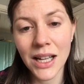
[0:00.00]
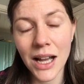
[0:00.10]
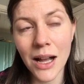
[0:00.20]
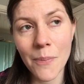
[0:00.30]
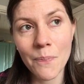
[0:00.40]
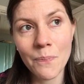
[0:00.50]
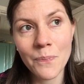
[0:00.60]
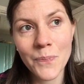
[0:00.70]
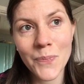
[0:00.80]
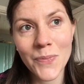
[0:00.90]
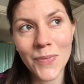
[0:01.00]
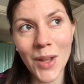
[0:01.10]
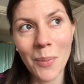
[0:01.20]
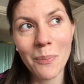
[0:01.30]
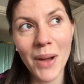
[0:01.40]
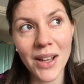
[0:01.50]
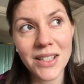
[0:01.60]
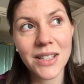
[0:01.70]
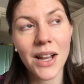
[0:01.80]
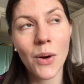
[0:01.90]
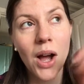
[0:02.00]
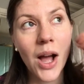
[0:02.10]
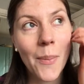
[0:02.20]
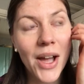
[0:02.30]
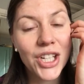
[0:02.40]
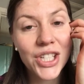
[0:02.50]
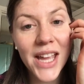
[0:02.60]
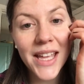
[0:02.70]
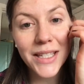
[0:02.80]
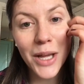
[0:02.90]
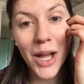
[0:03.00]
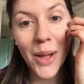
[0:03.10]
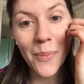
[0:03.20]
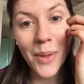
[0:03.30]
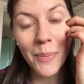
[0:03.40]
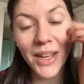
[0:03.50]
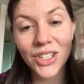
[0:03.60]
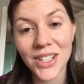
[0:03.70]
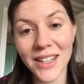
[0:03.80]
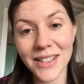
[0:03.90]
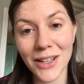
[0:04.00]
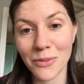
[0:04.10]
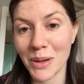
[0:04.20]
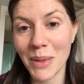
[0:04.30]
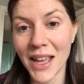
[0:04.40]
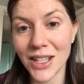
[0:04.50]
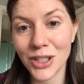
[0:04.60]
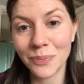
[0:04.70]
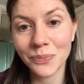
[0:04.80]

But I shared a picture yesterday on my page,